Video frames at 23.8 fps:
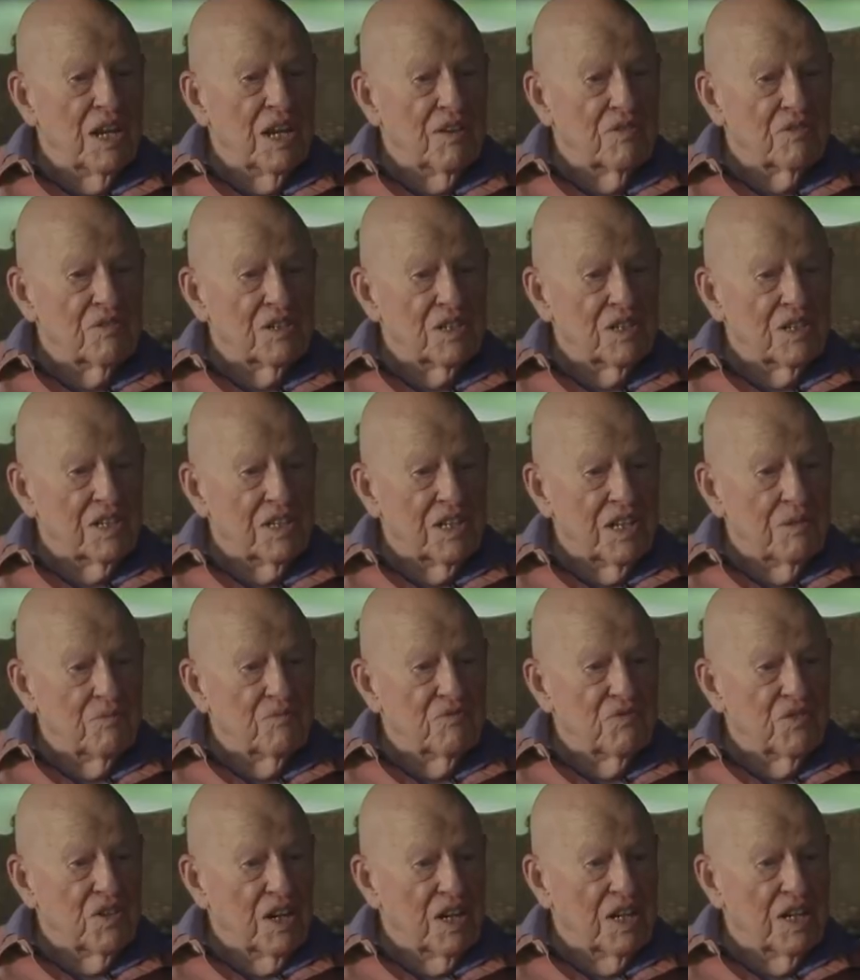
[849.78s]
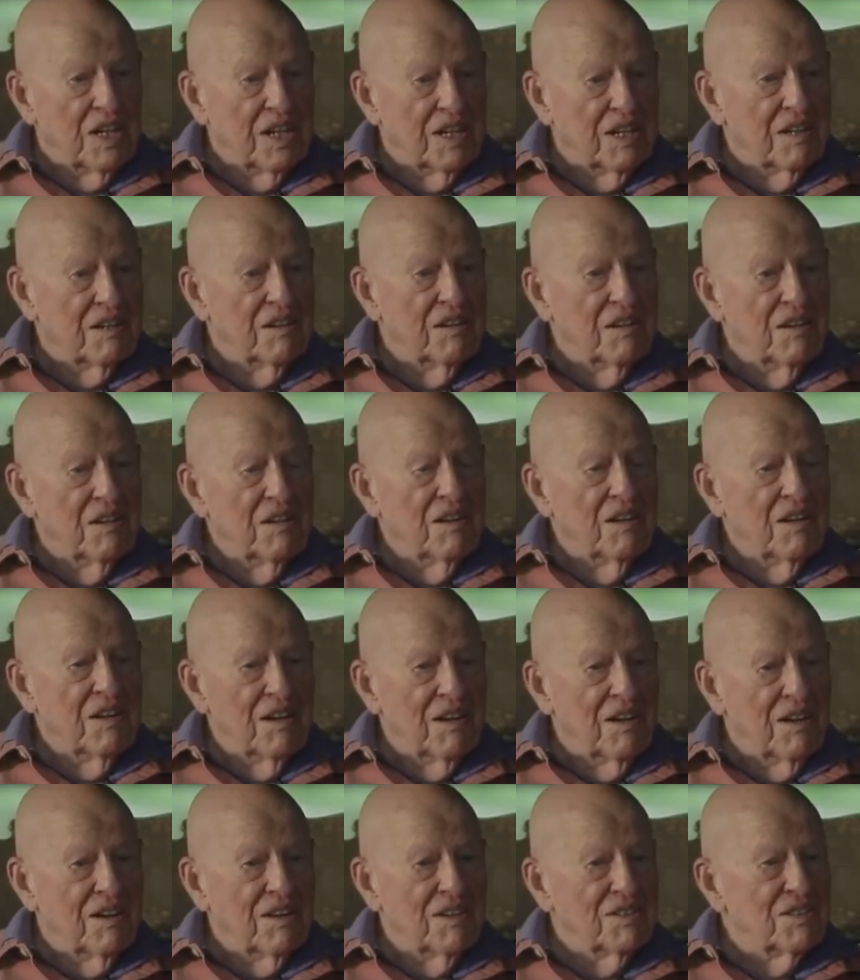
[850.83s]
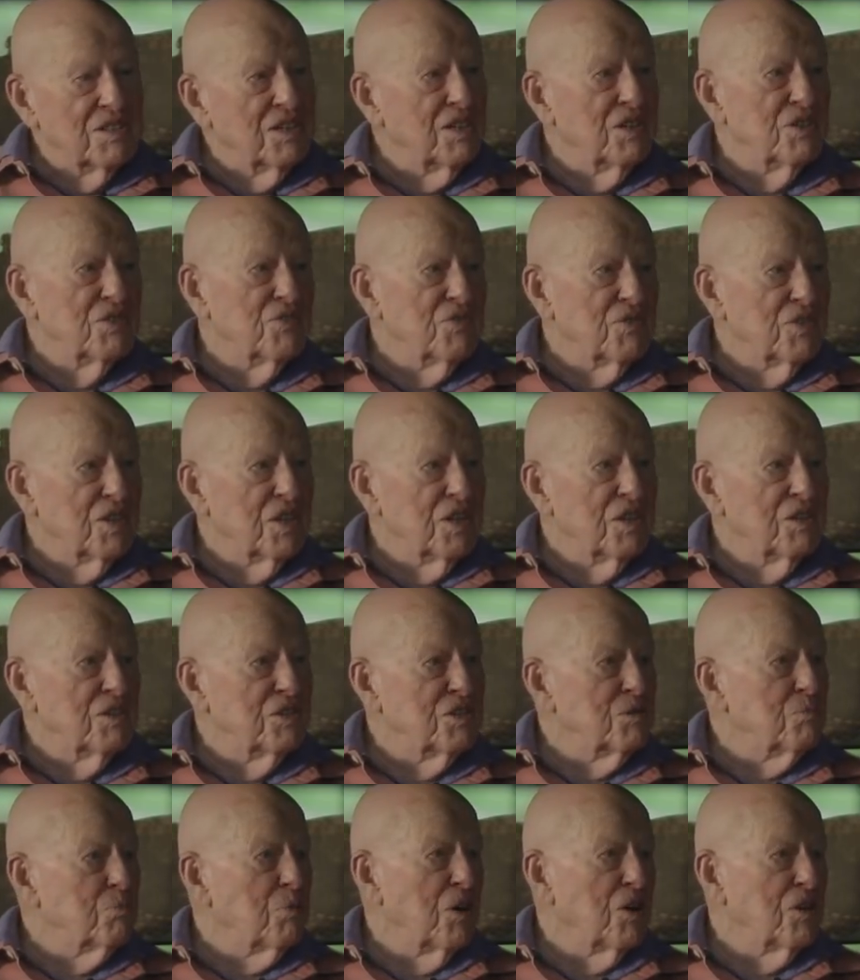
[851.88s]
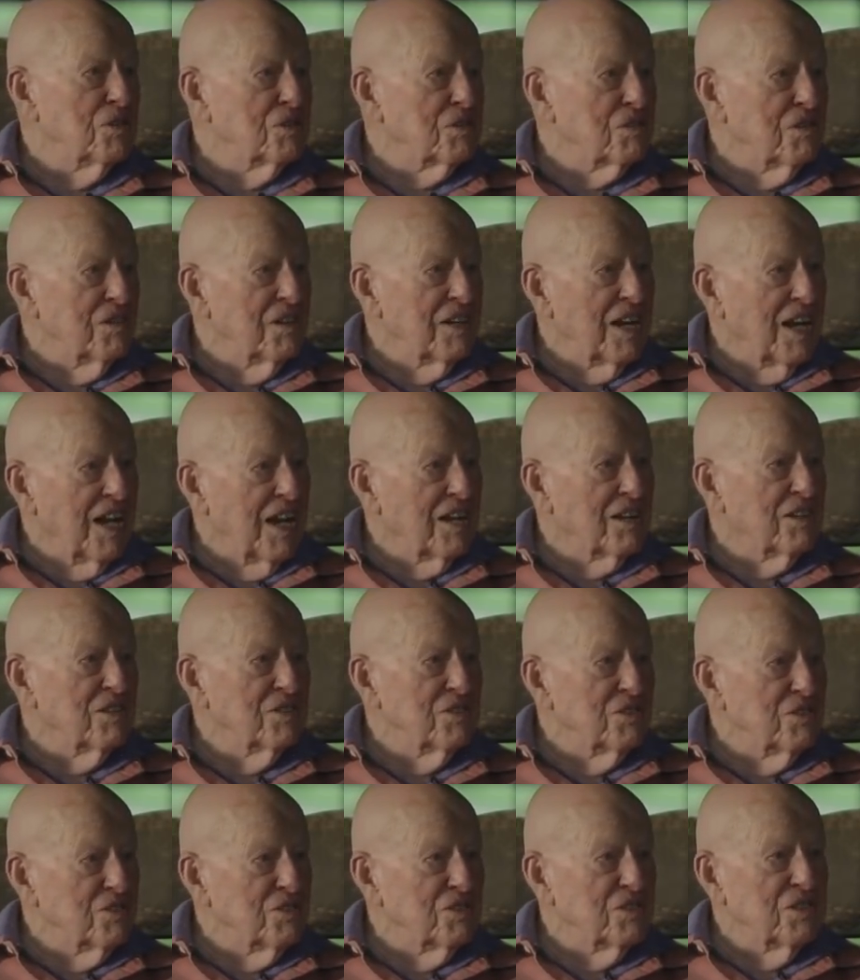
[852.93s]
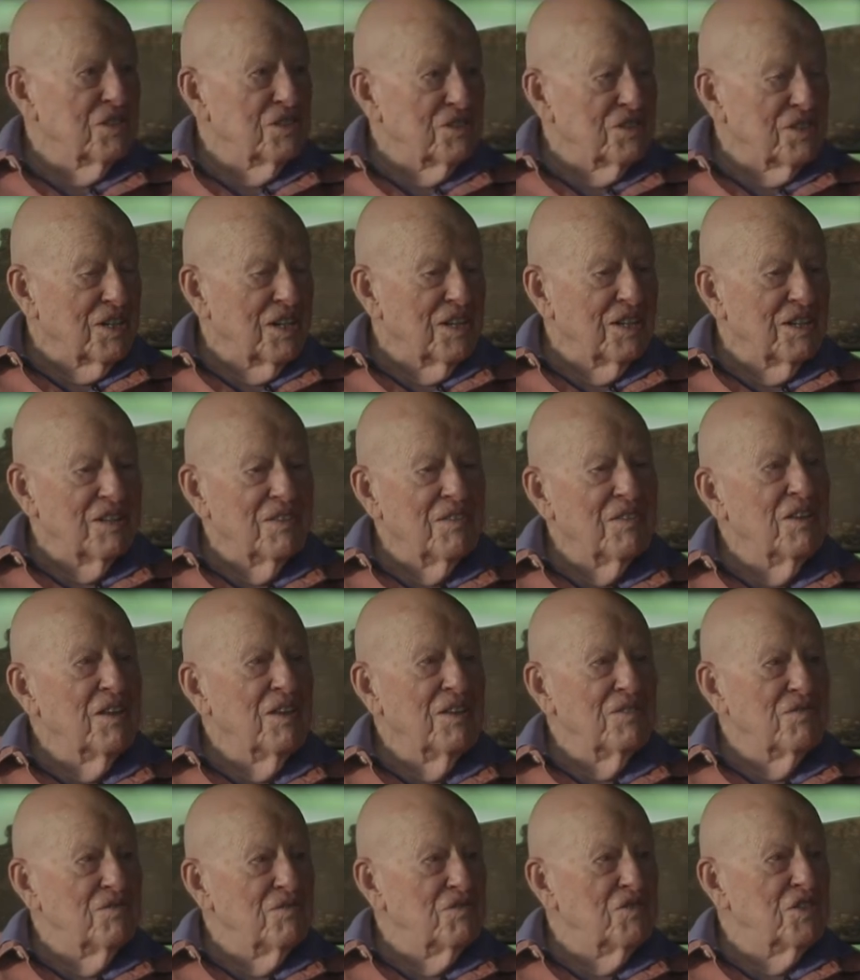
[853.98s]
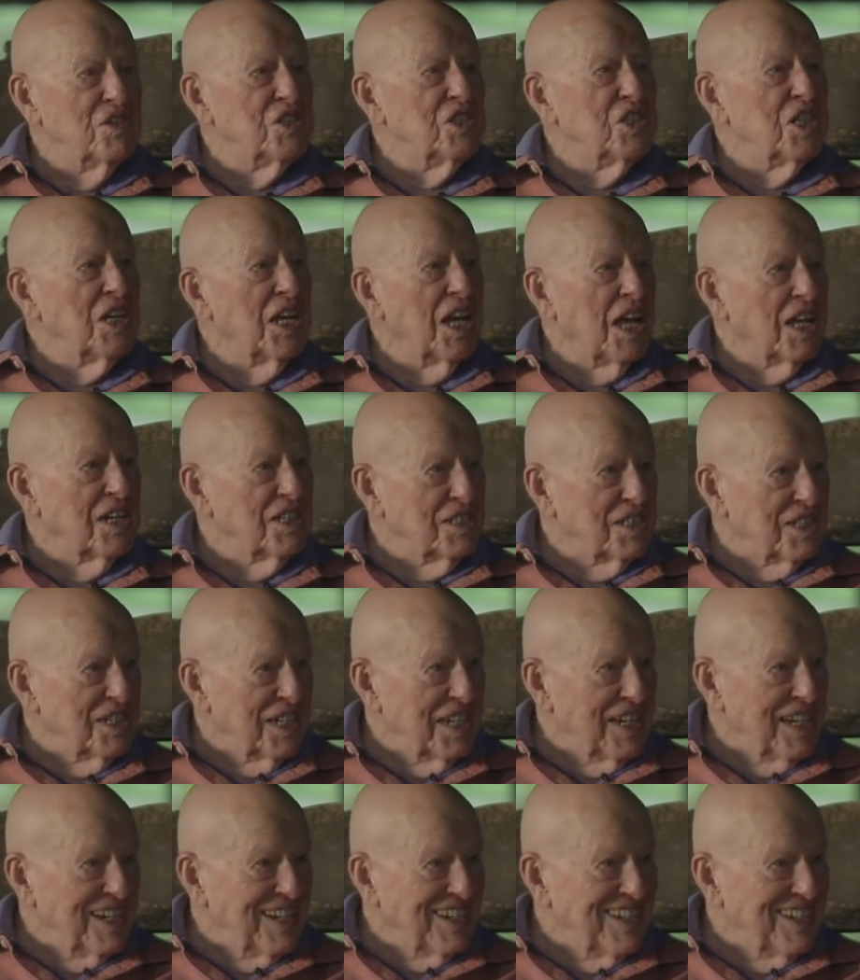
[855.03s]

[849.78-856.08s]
have to keep fighting, uh, as his friend Sparse Gray Hackle used to say, vigilante.